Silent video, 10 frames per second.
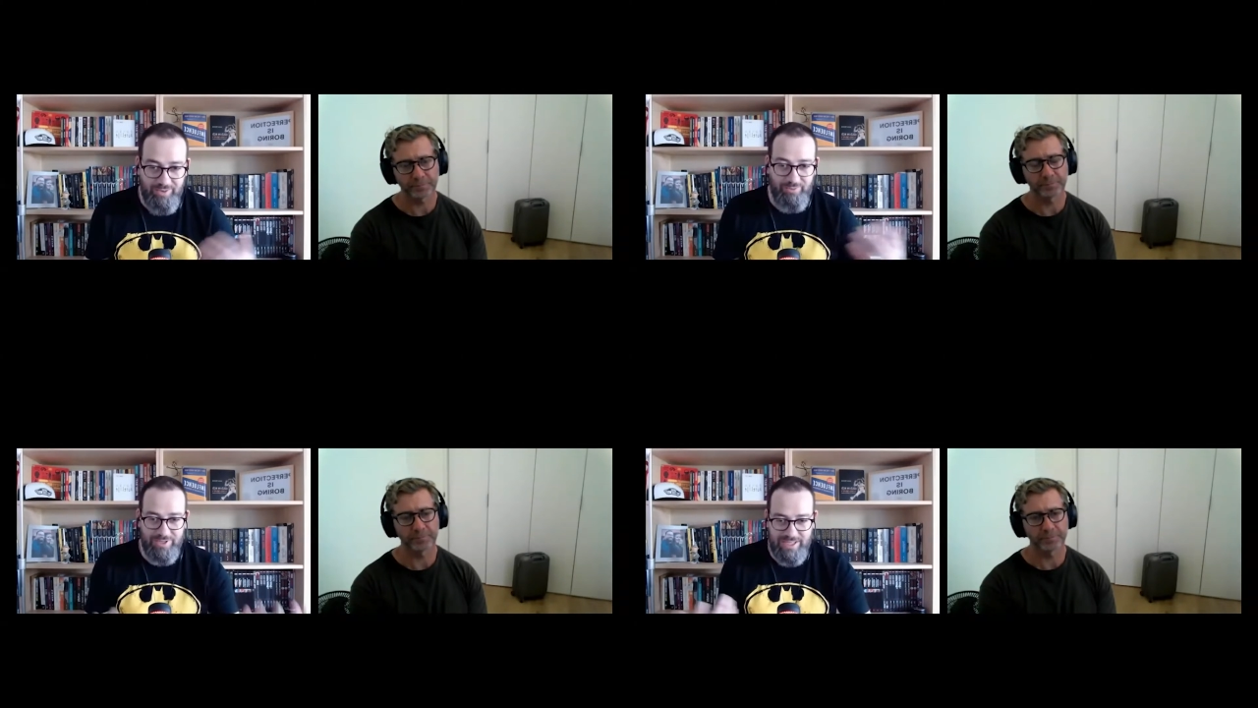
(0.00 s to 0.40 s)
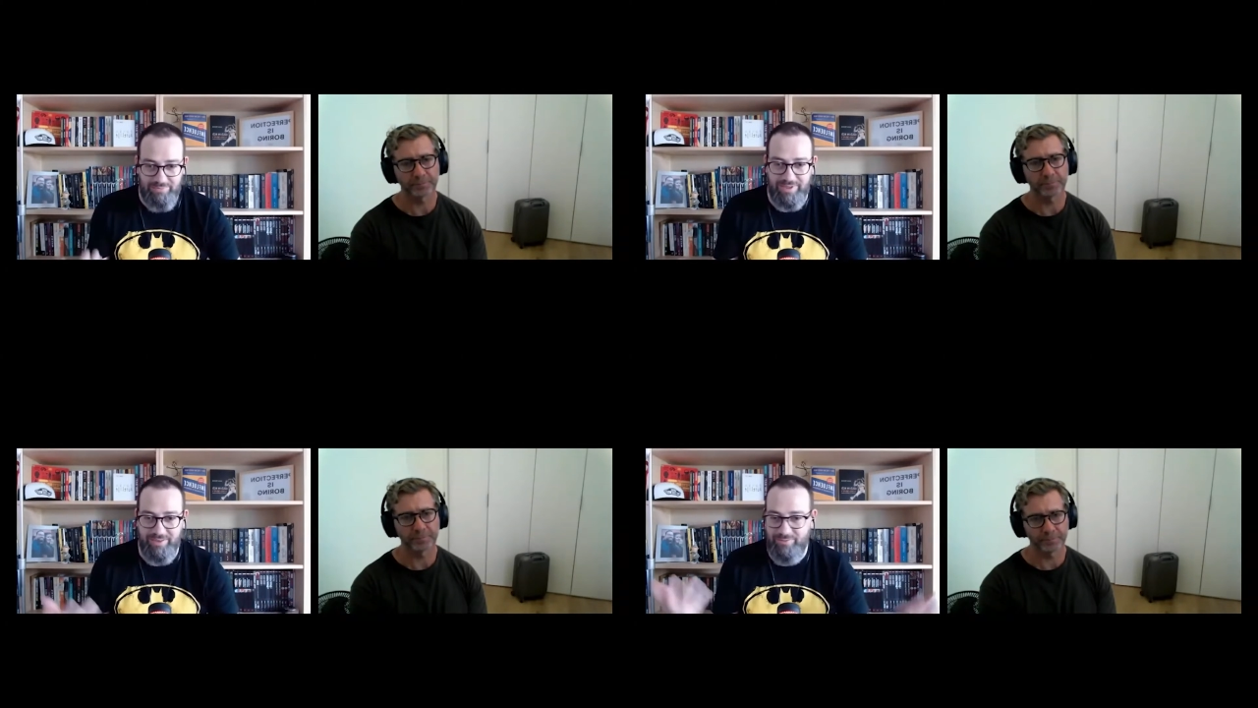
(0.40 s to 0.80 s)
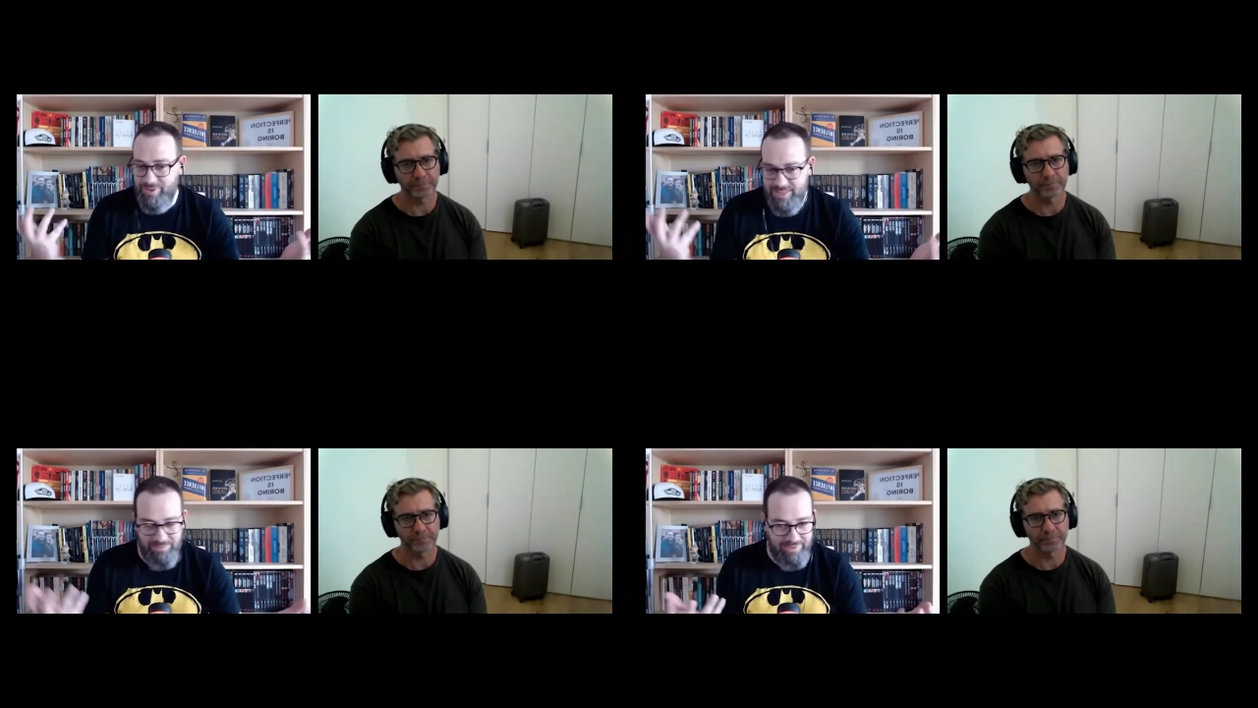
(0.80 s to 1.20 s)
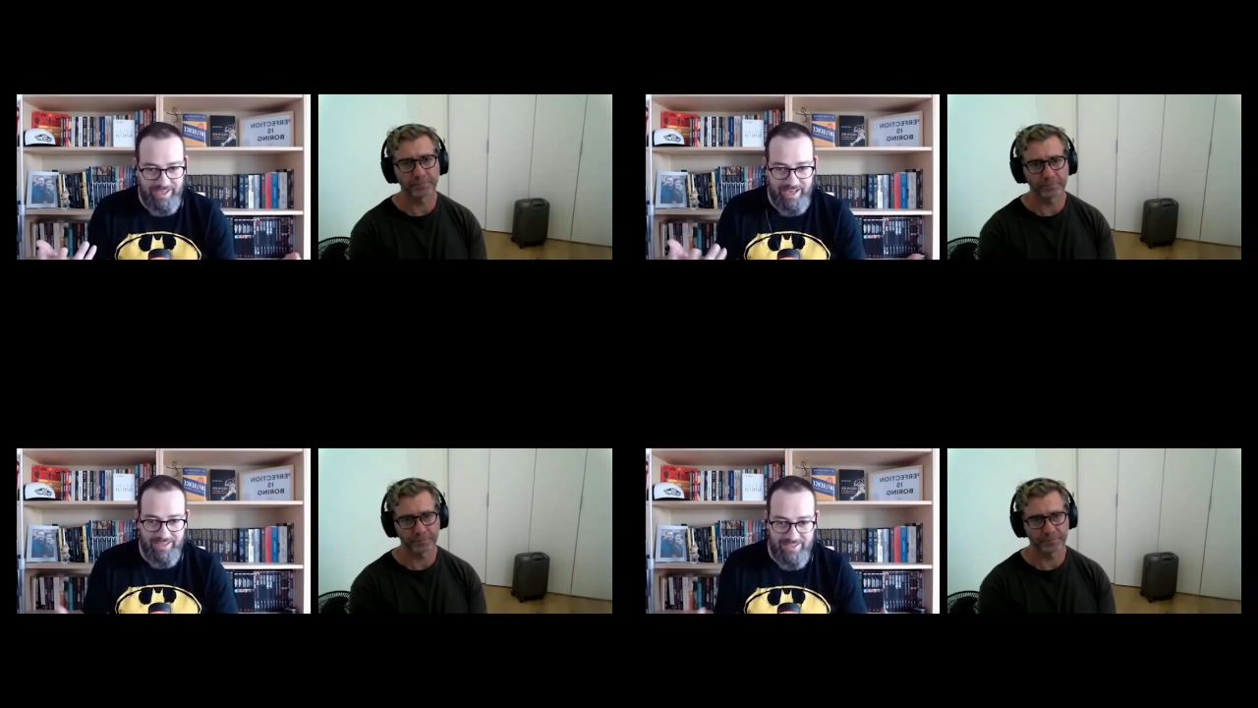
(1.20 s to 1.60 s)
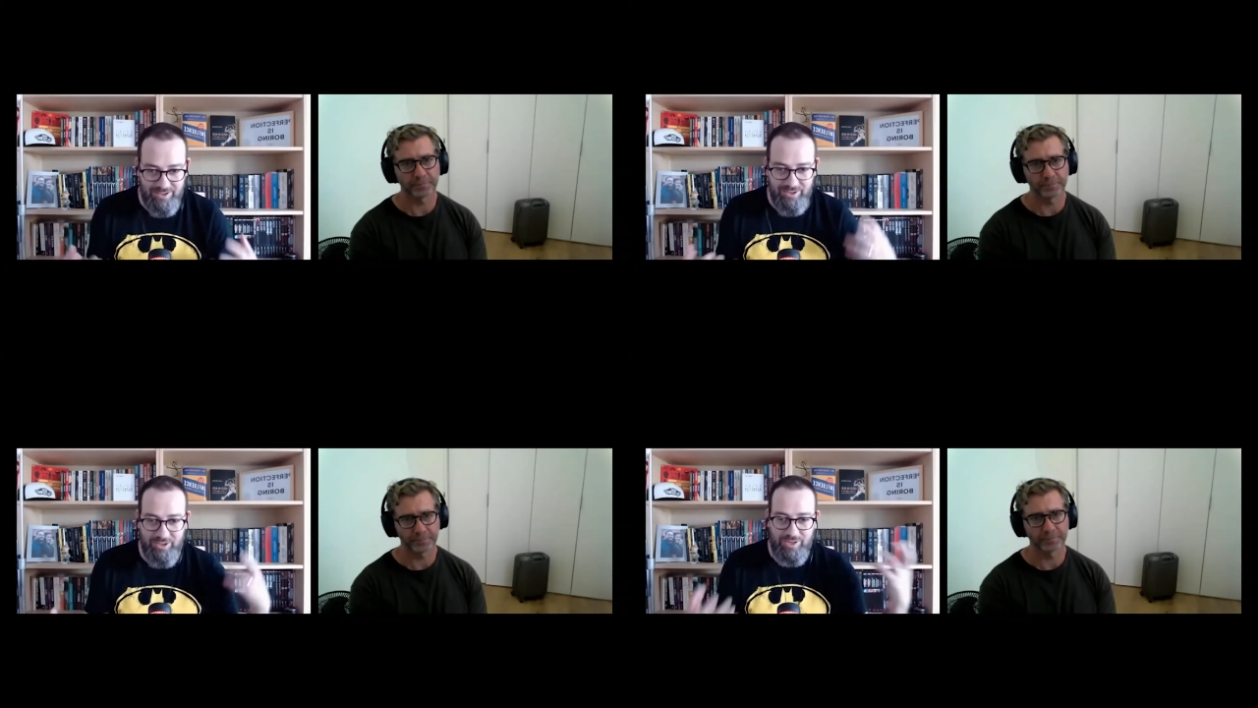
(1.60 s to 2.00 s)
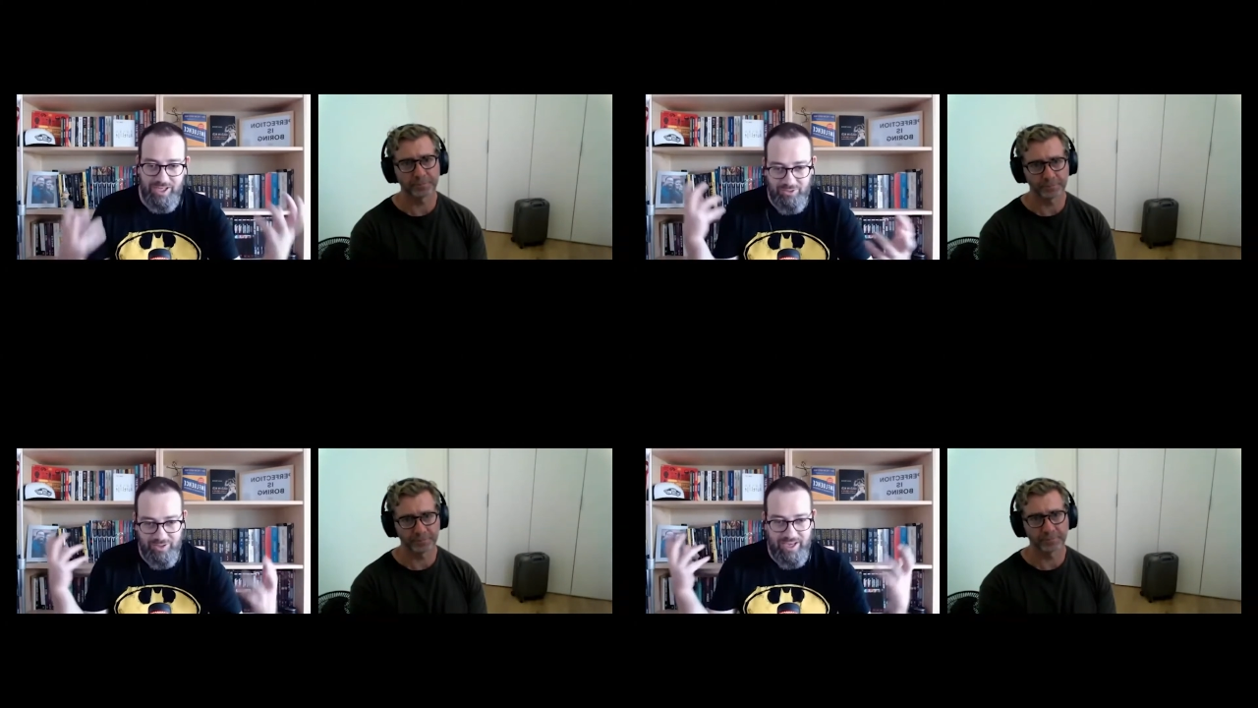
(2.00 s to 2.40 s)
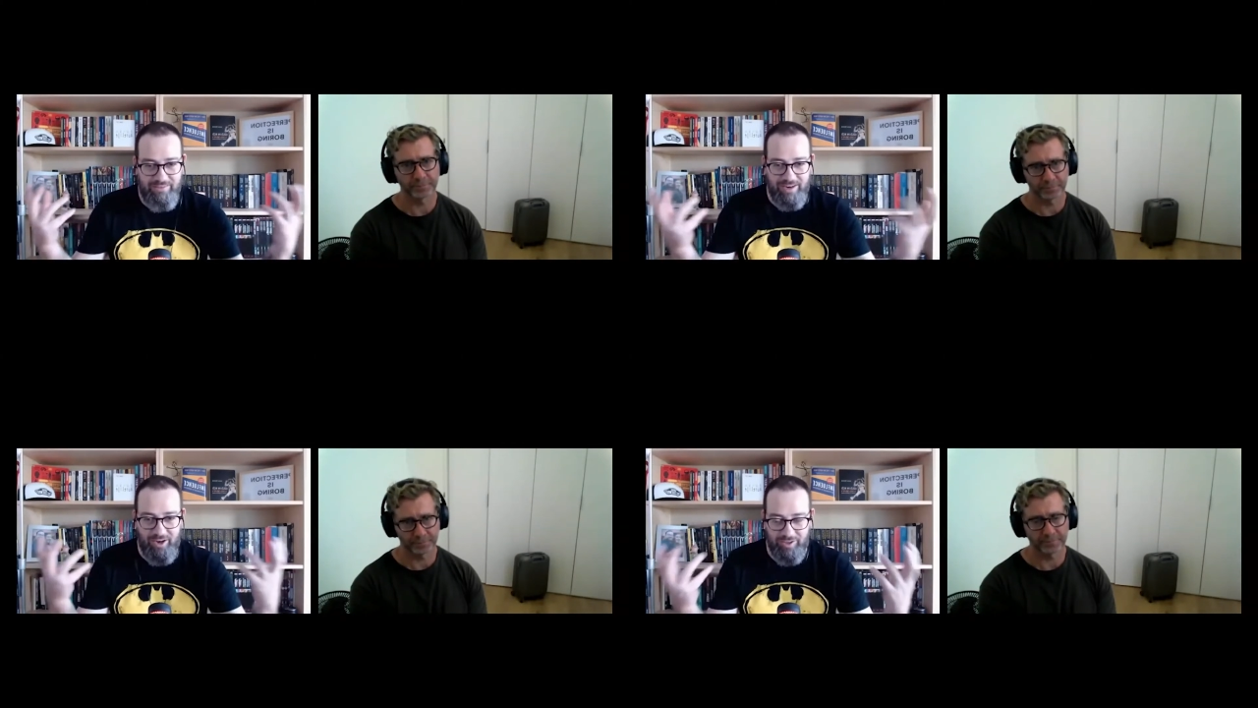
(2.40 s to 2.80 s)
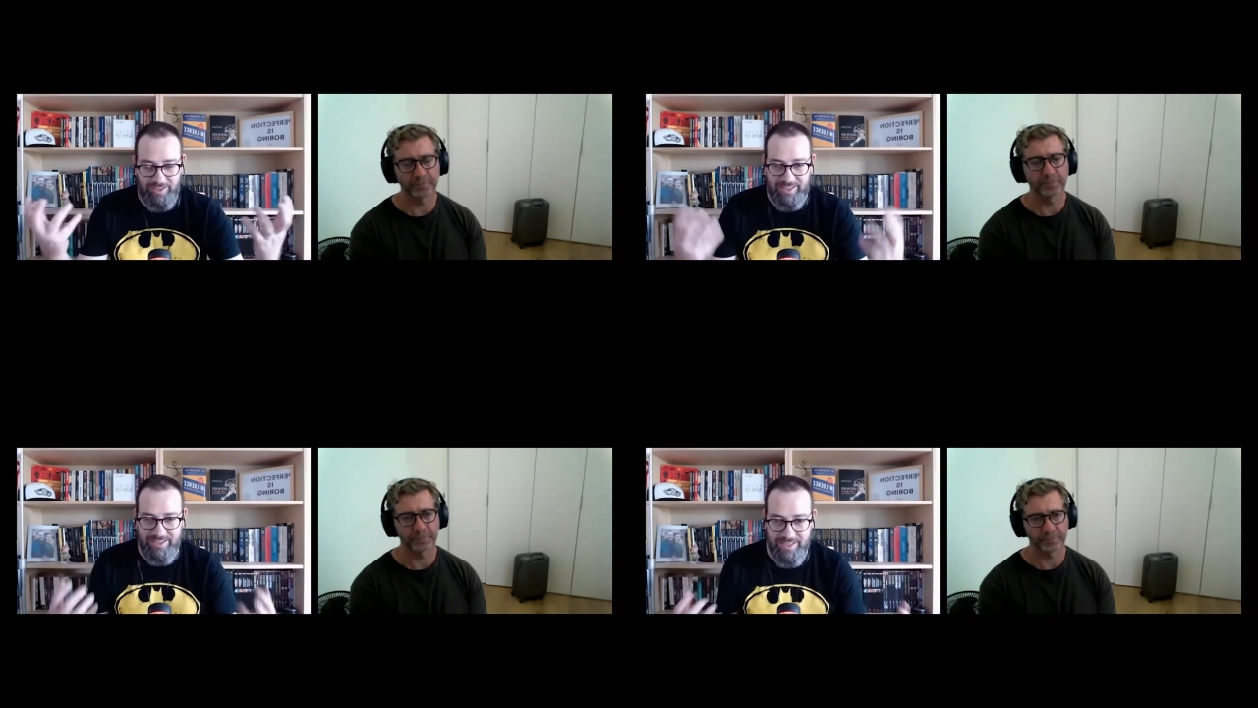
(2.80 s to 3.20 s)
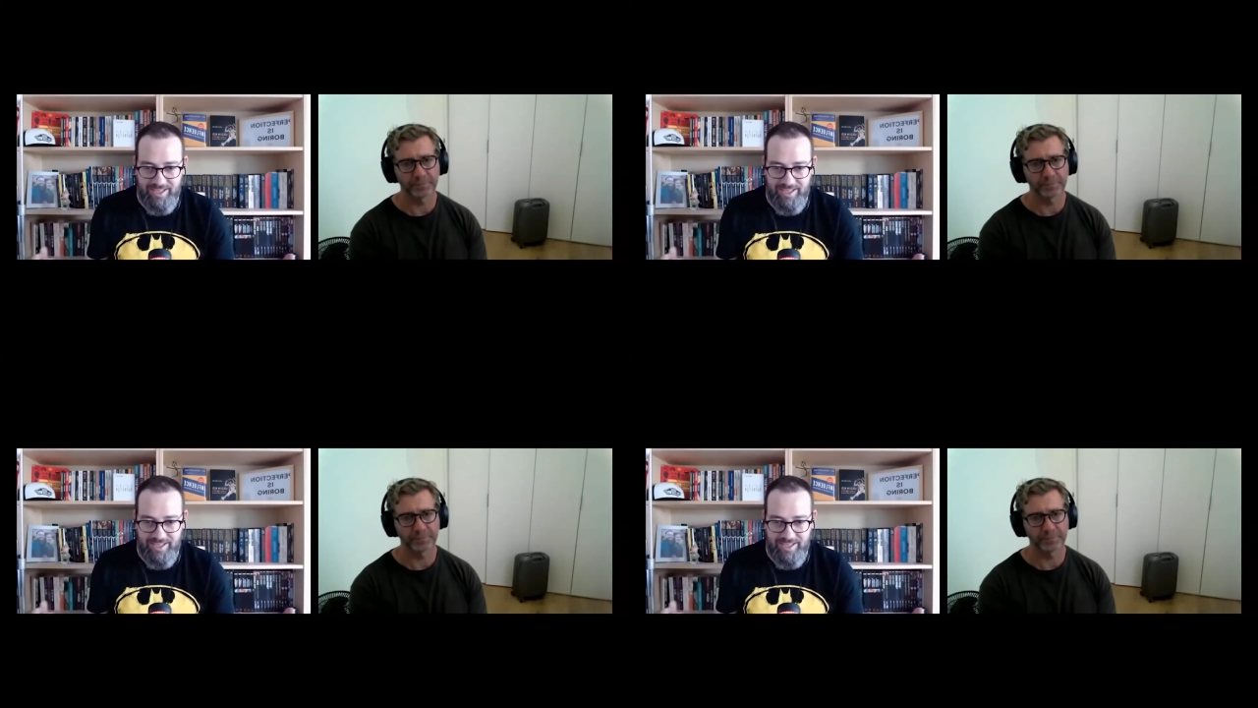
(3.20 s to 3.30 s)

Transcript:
Speaker 1: for something for something else. So you need to have a context.